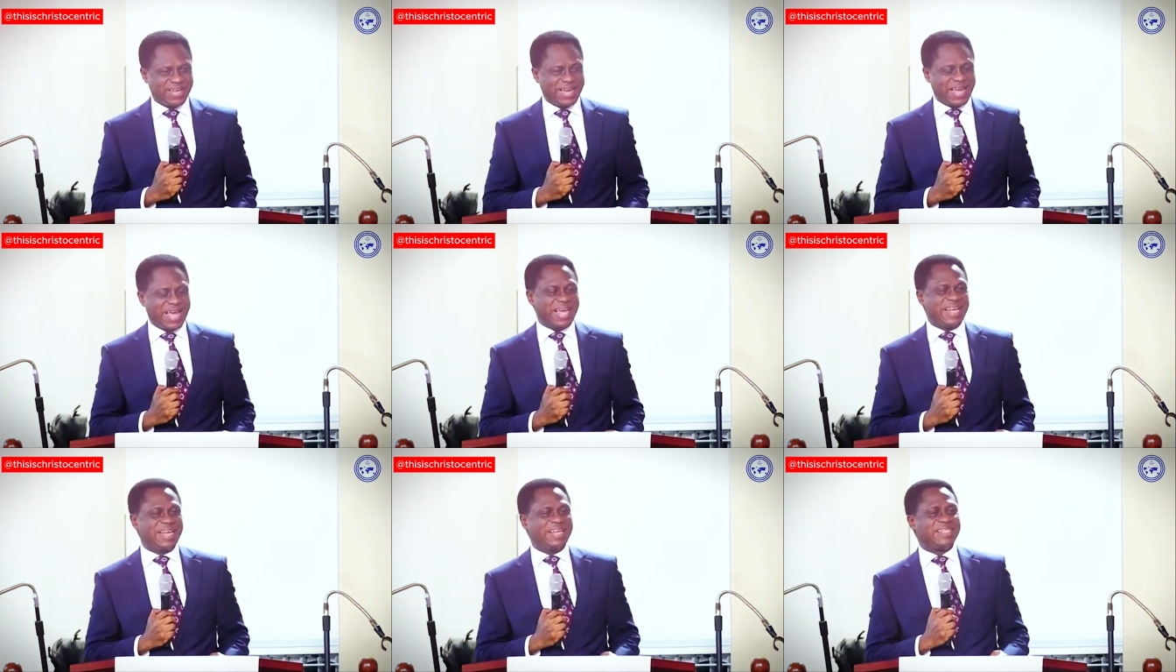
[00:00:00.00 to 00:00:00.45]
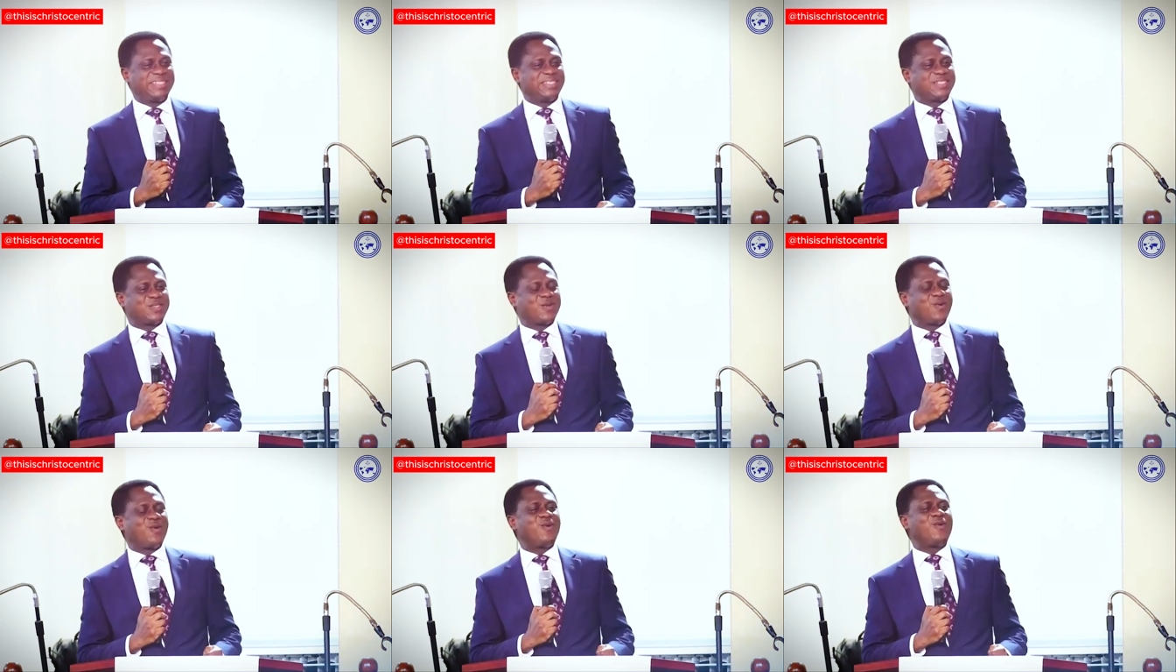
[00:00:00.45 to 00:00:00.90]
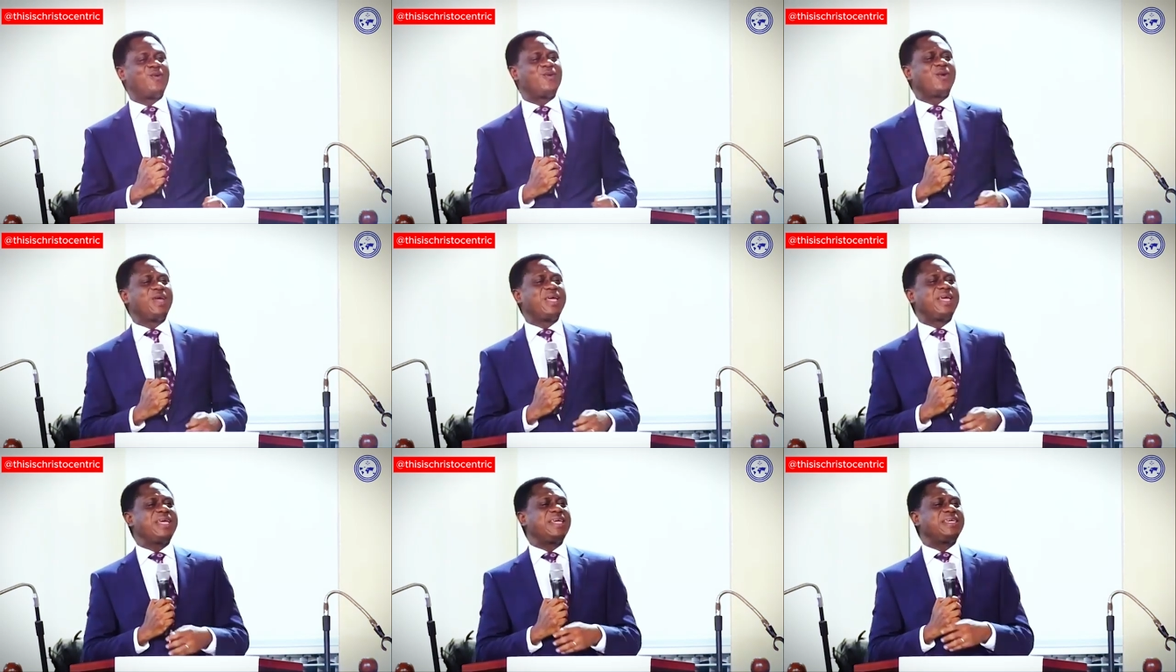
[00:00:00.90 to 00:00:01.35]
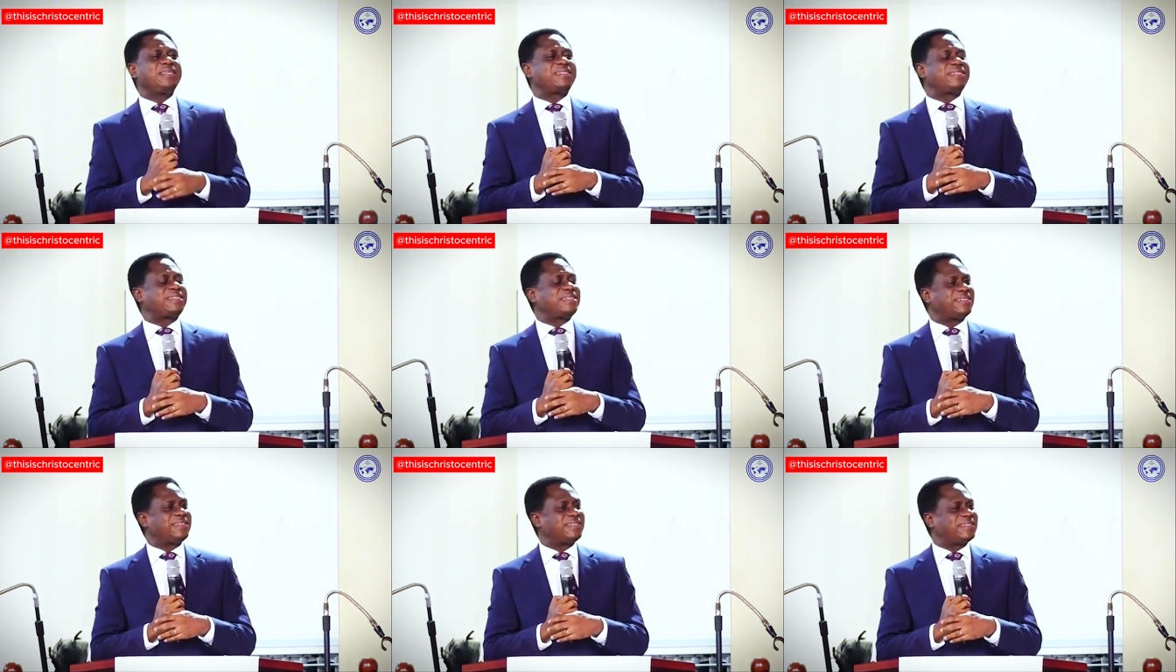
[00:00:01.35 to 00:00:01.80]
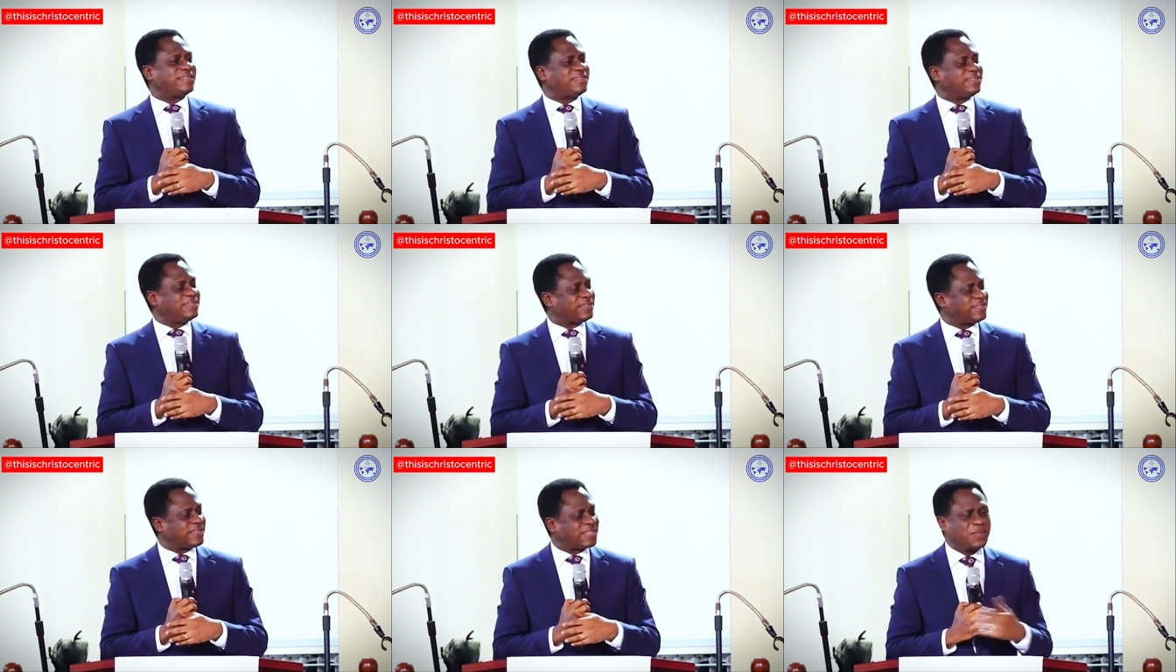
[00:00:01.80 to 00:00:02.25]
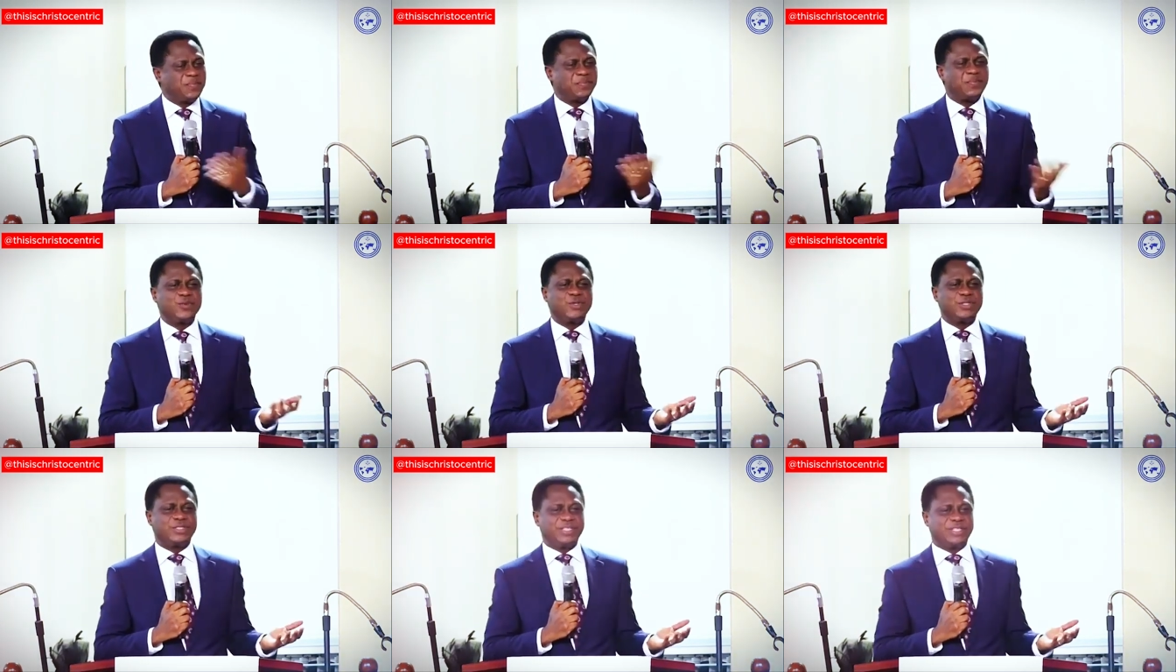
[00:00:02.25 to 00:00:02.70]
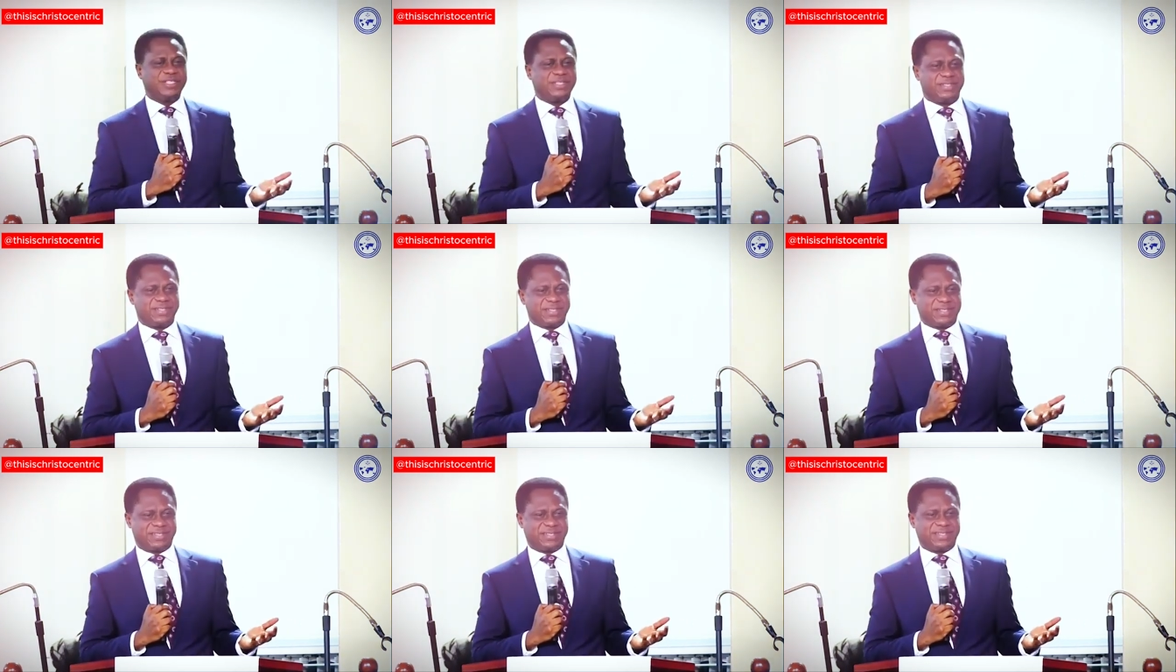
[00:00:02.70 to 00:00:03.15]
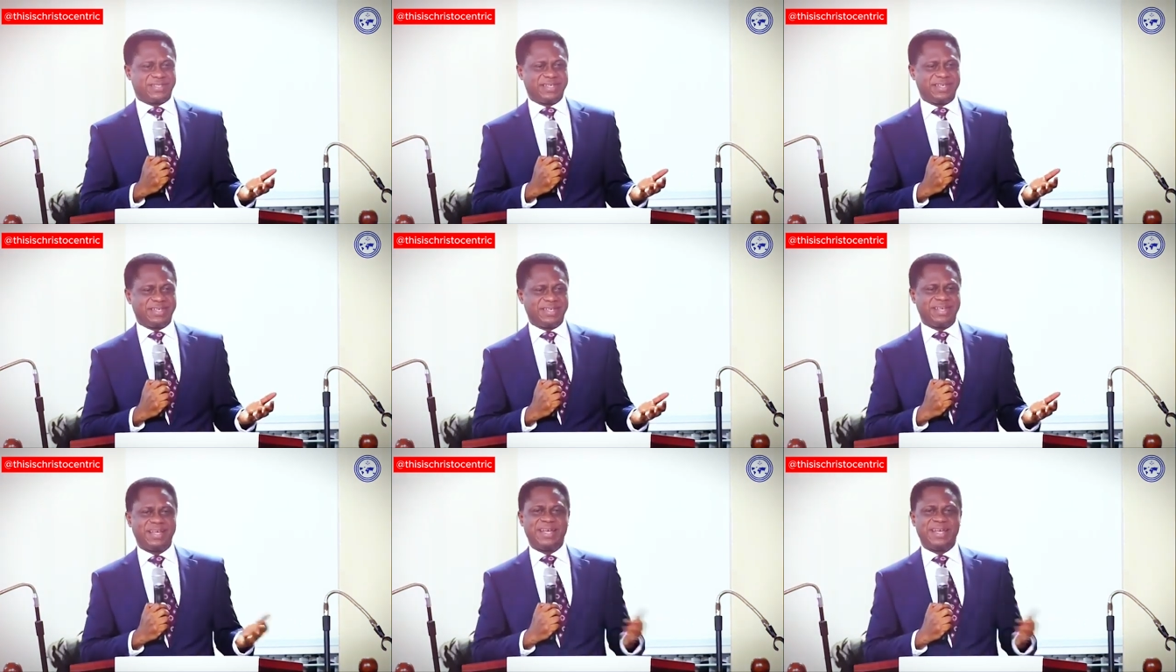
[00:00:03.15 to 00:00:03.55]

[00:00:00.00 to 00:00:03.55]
And so he is simple Jesus.